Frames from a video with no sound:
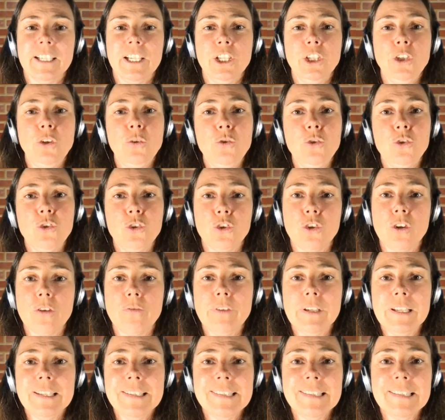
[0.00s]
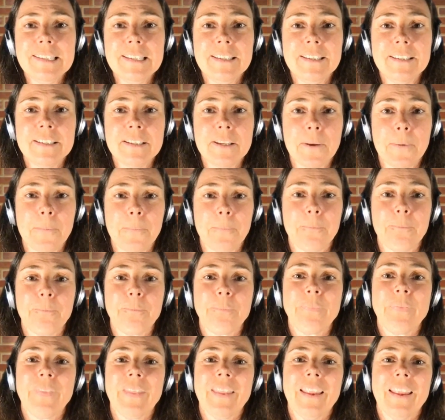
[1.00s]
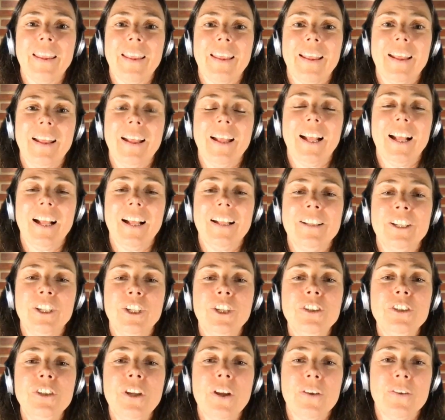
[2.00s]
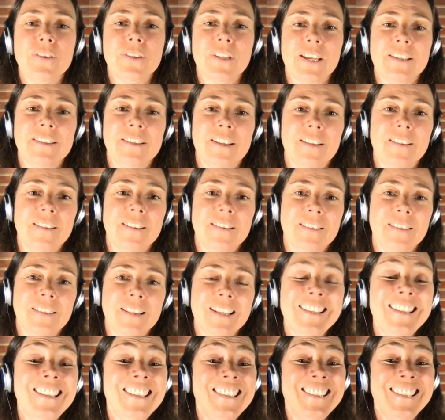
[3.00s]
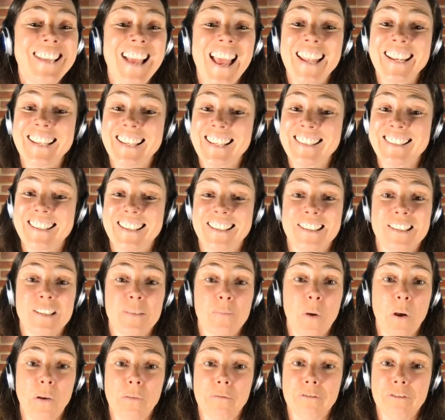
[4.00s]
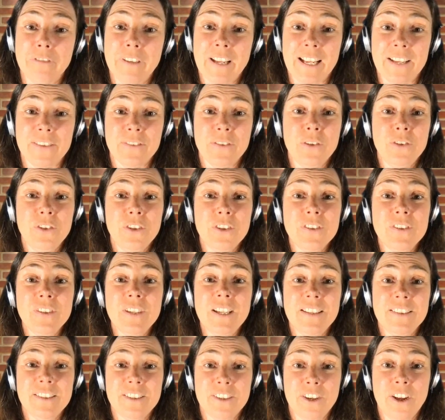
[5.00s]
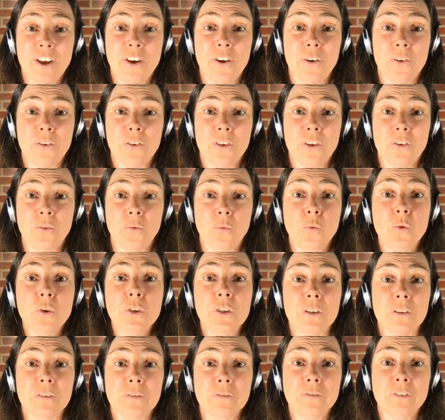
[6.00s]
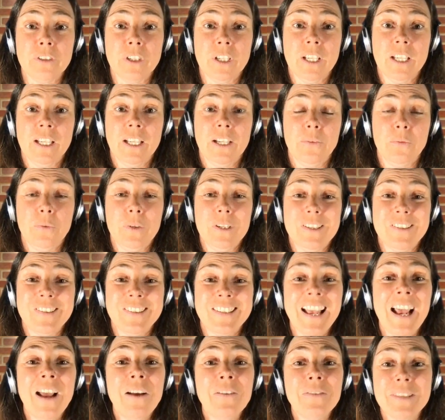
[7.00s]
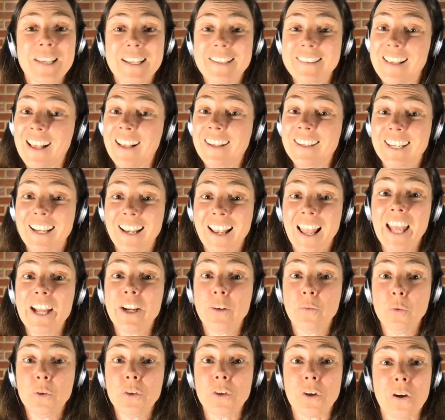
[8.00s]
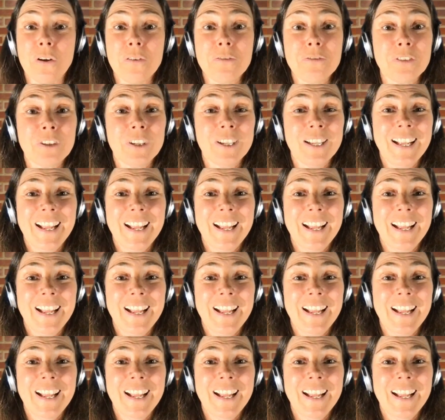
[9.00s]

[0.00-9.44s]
You should have listened. The good news is that this is dead easy to spot and fix. You just need to know that would've, which sounds exactly like would've,